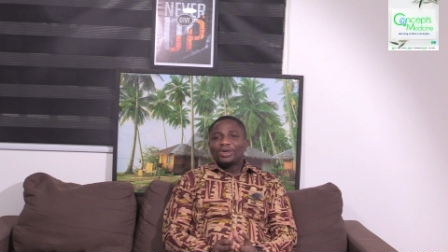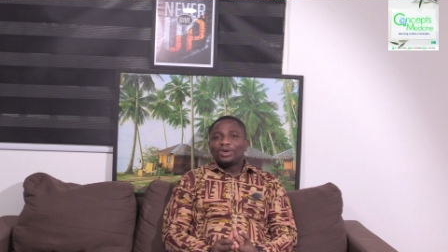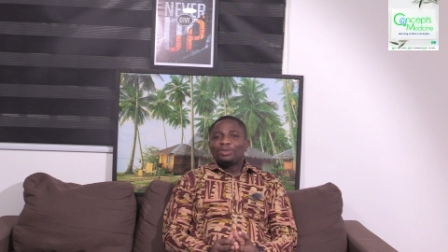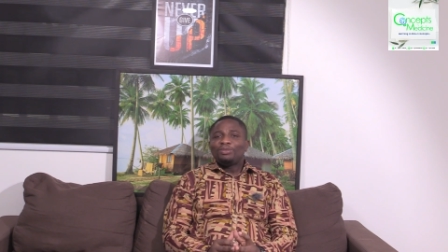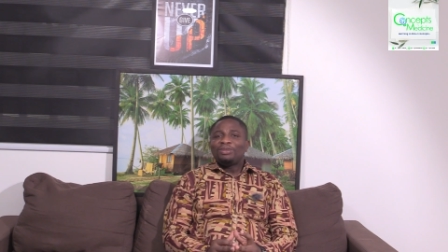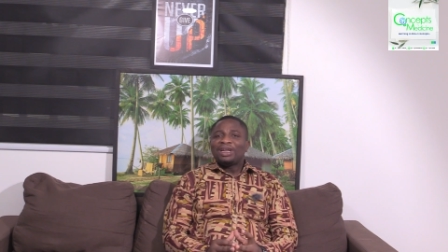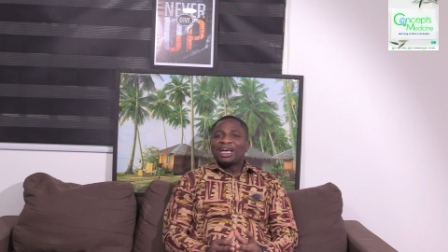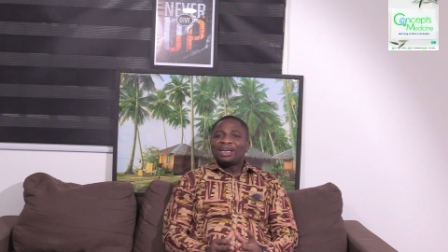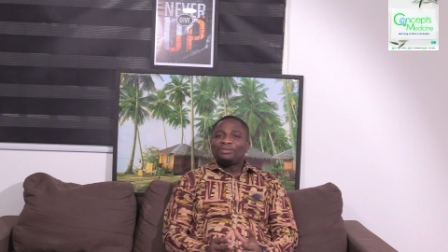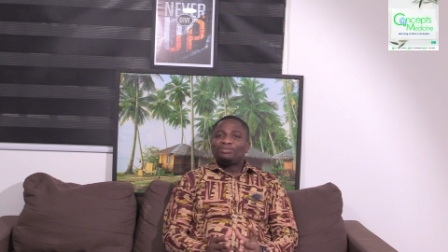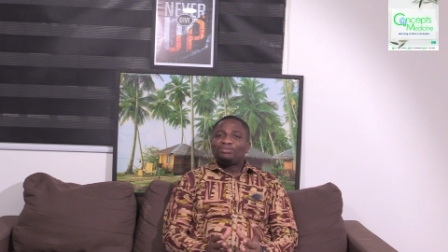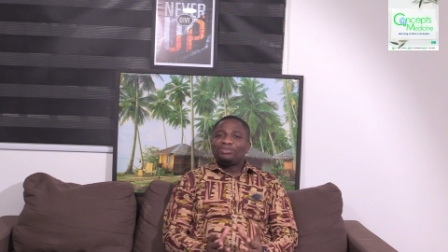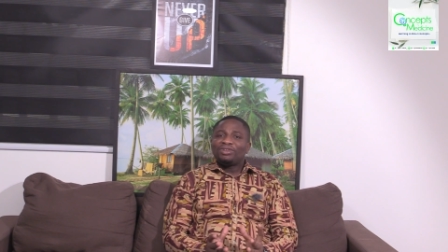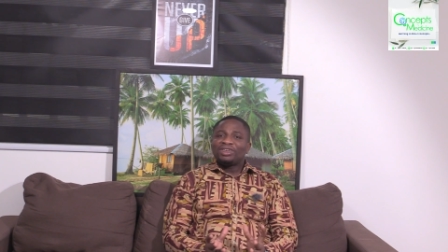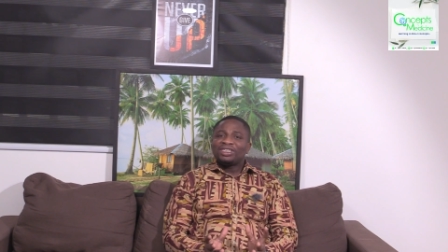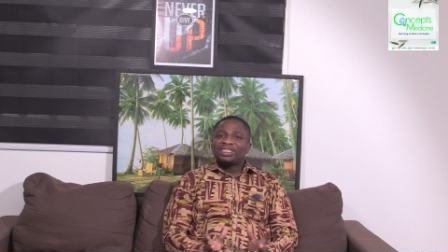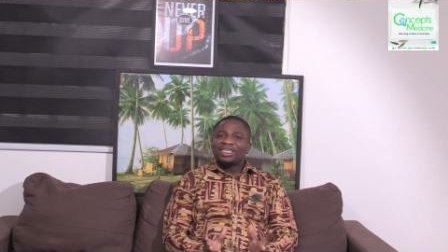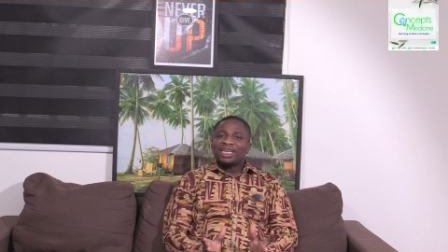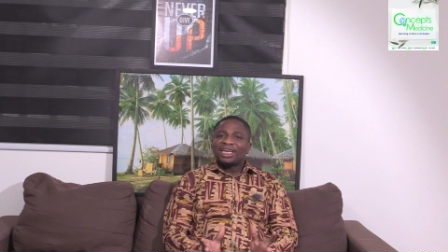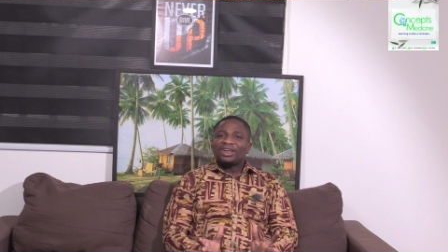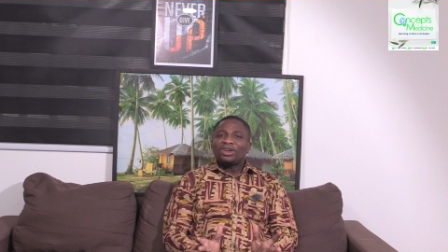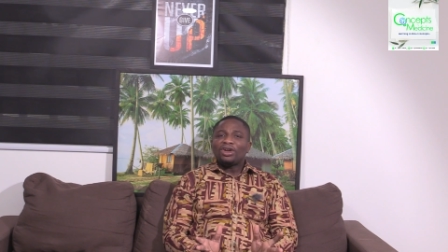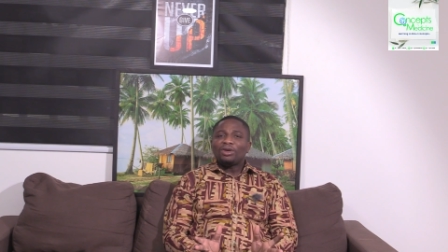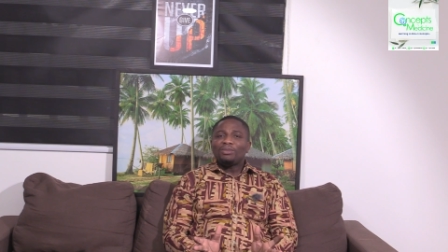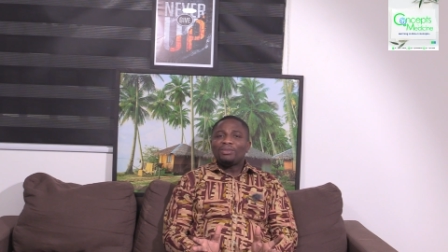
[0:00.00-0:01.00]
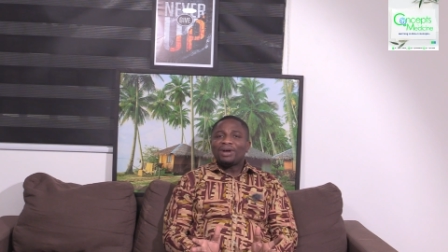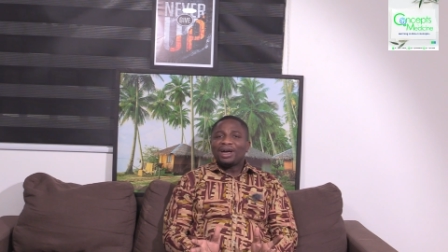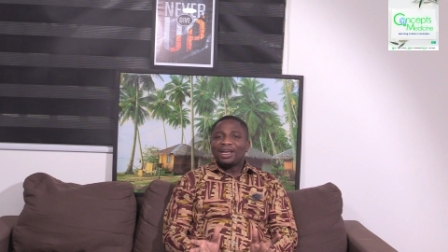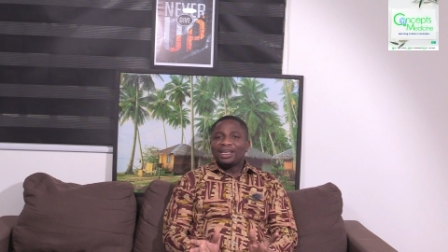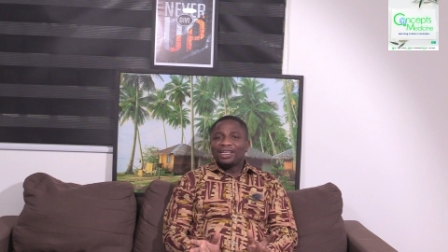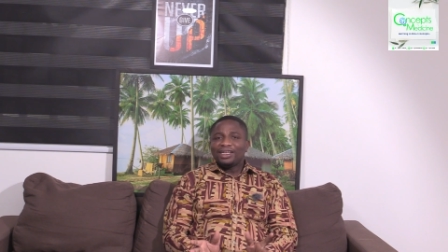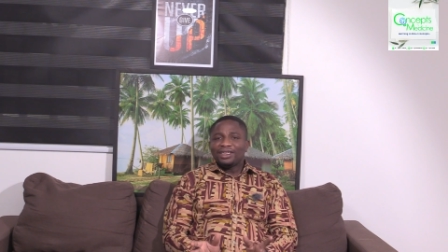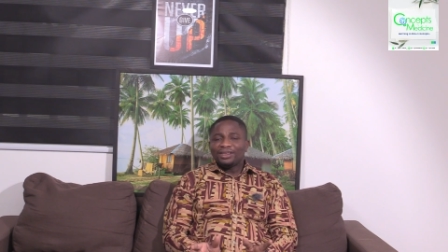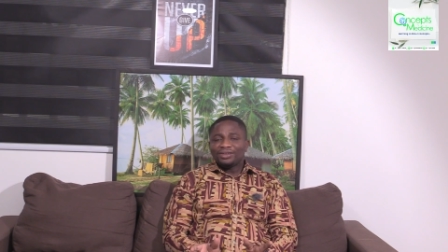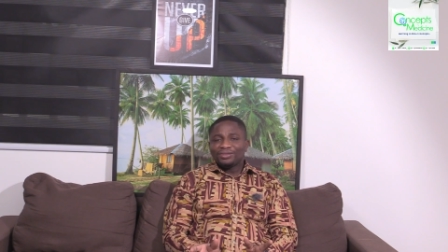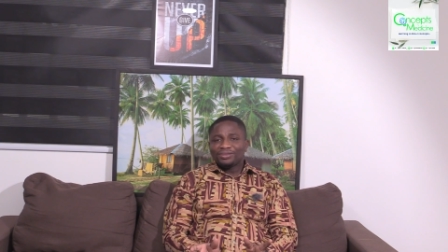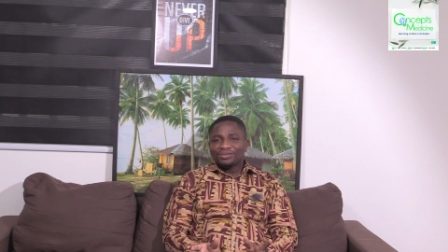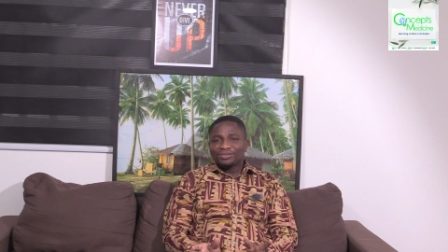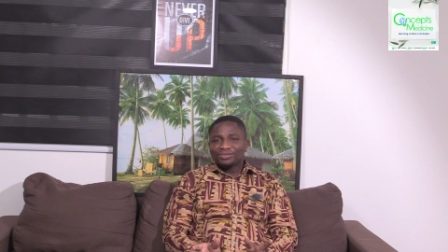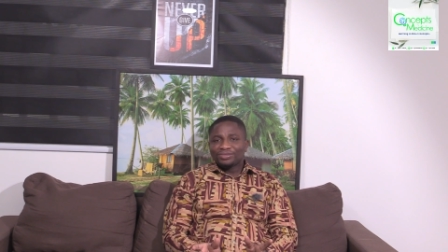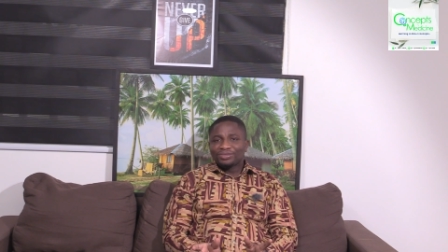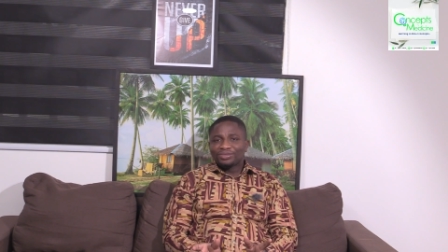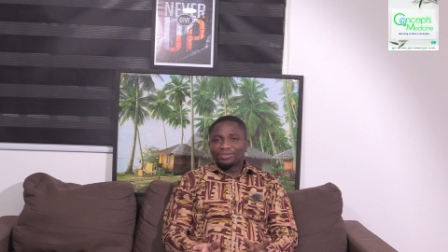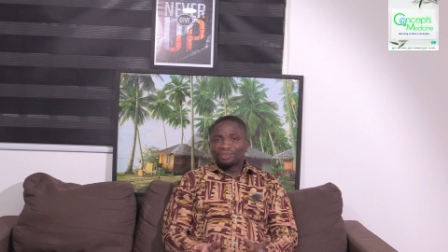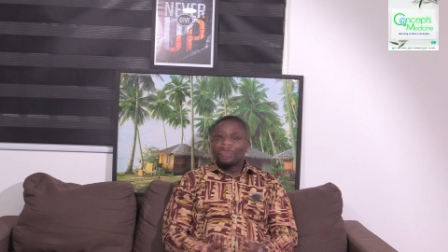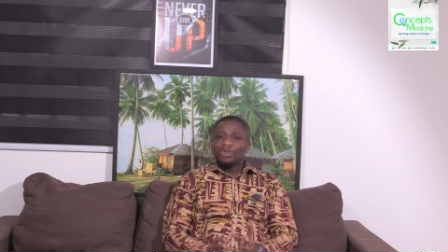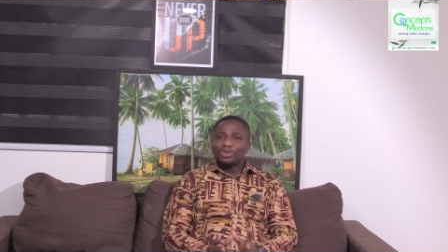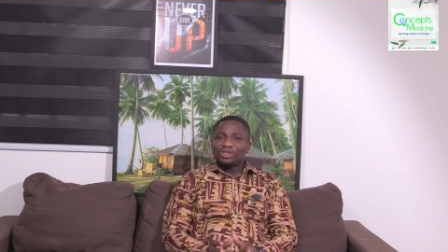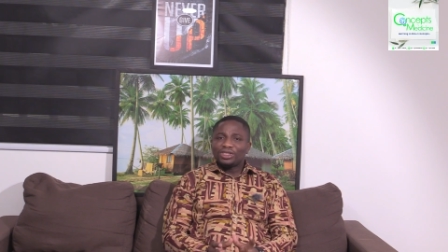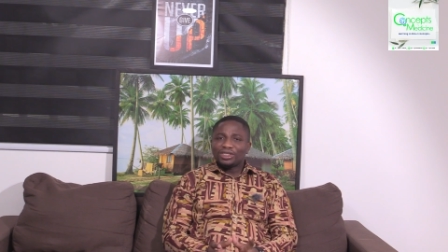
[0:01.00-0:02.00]
Your blood pressure normally
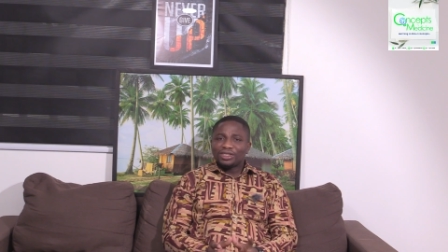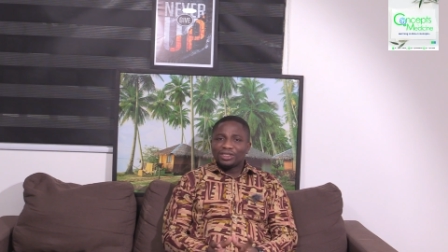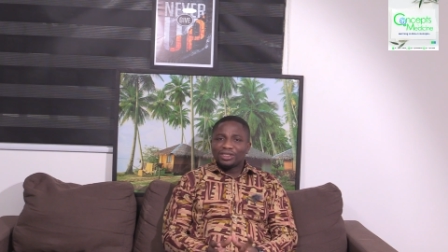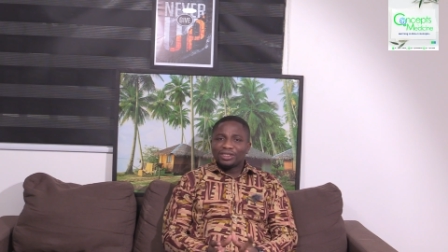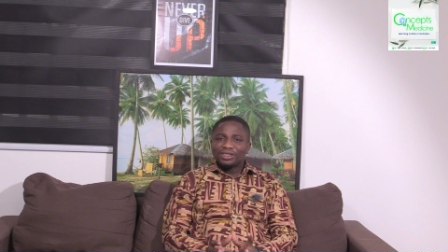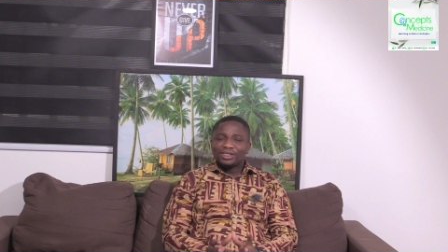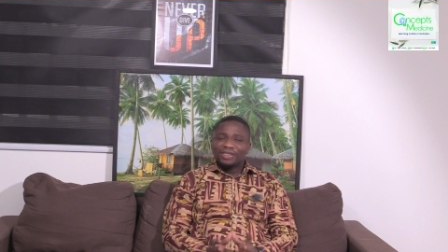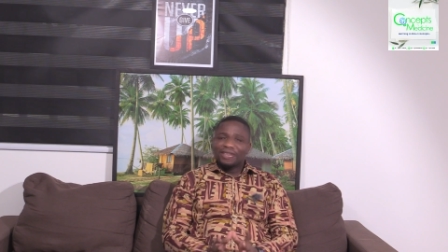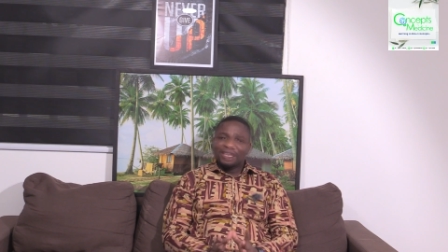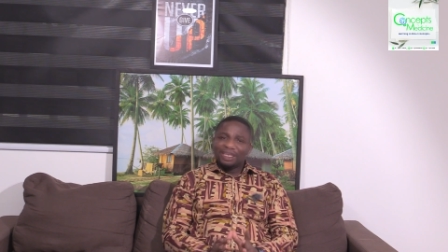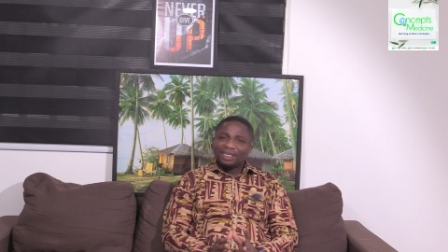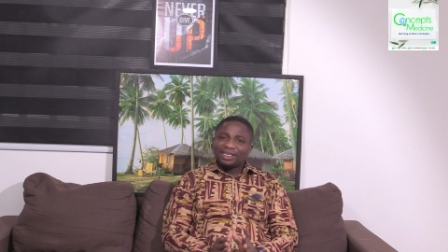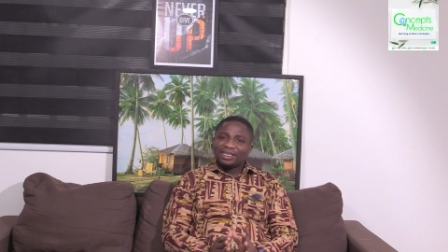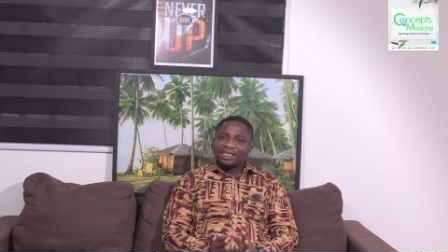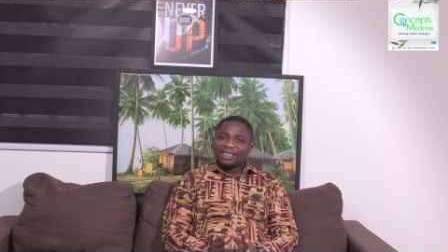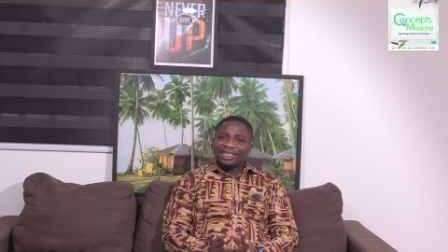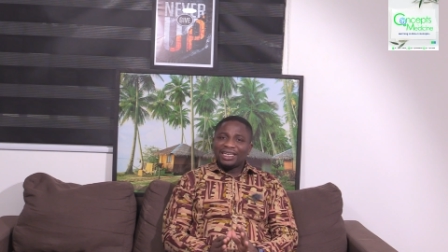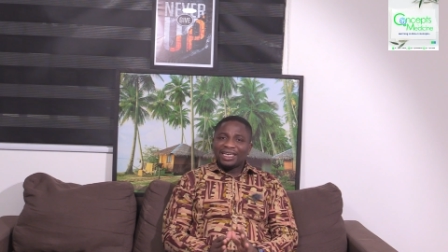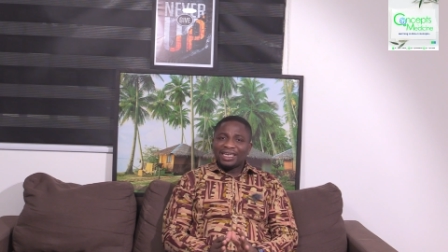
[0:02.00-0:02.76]
should be